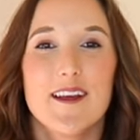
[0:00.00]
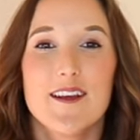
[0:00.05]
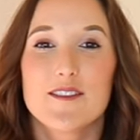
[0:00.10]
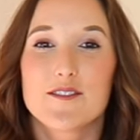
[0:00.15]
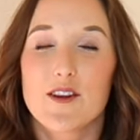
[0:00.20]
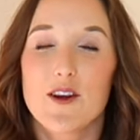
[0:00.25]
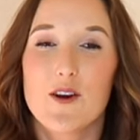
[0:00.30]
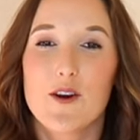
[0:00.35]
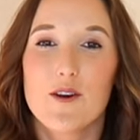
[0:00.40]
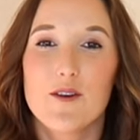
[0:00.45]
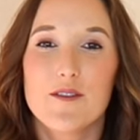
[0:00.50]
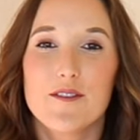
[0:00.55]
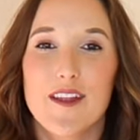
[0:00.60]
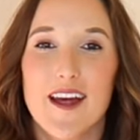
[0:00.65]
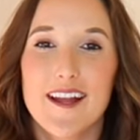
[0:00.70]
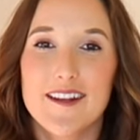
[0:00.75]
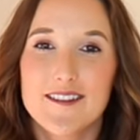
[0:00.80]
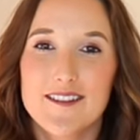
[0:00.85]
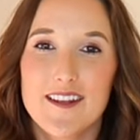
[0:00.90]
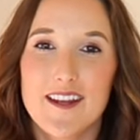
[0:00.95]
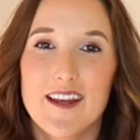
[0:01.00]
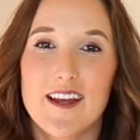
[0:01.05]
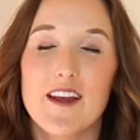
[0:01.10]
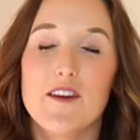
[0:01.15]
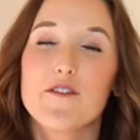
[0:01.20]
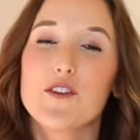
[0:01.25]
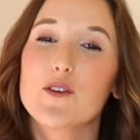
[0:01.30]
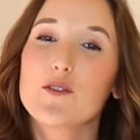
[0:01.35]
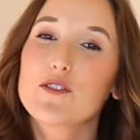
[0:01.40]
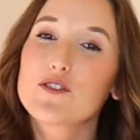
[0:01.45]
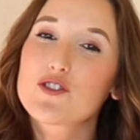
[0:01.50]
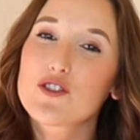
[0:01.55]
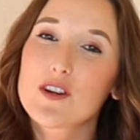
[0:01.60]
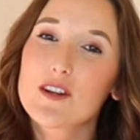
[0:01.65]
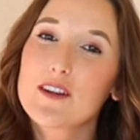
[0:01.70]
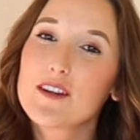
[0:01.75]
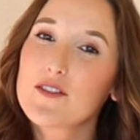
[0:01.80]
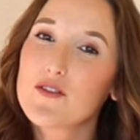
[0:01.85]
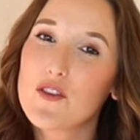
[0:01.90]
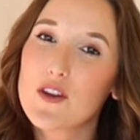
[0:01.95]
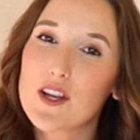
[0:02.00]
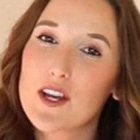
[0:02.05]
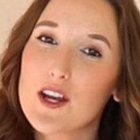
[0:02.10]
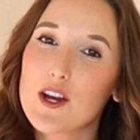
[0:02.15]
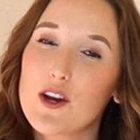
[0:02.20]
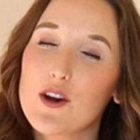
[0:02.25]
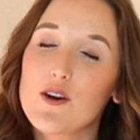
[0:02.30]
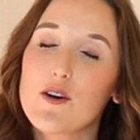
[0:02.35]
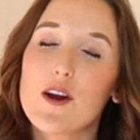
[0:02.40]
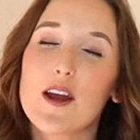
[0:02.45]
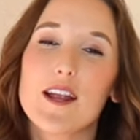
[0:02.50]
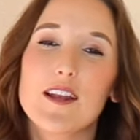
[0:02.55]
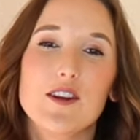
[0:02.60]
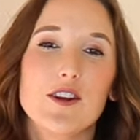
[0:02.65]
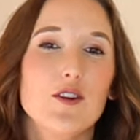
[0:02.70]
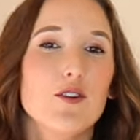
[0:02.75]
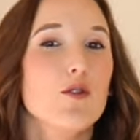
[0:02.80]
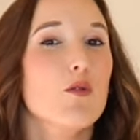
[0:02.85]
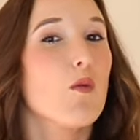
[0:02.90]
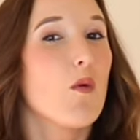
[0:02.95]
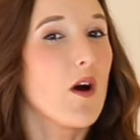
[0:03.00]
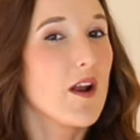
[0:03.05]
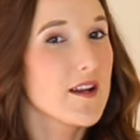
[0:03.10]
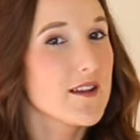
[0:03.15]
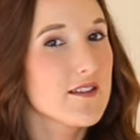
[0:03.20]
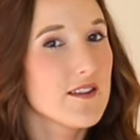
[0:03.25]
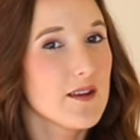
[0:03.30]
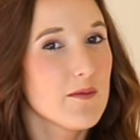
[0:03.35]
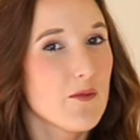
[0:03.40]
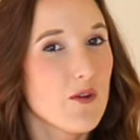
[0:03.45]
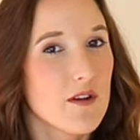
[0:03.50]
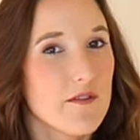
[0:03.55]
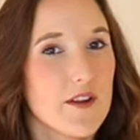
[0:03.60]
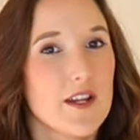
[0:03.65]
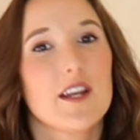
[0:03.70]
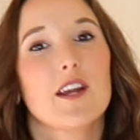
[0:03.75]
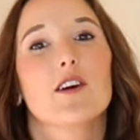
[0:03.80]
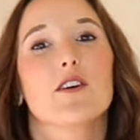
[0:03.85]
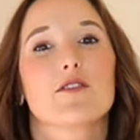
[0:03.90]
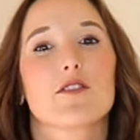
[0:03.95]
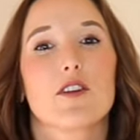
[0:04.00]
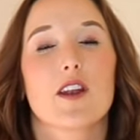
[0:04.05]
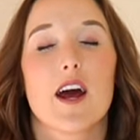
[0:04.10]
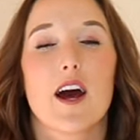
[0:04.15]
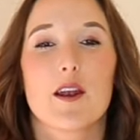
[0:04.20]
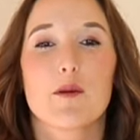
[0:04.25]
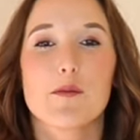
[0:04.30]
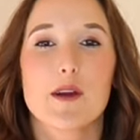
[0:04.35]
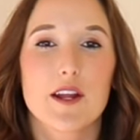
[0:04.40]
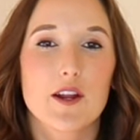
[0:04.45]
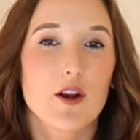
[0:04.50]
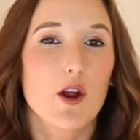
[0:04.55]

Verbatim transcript: So that's it. If you enjoyed this video and you want to see more videos on how to make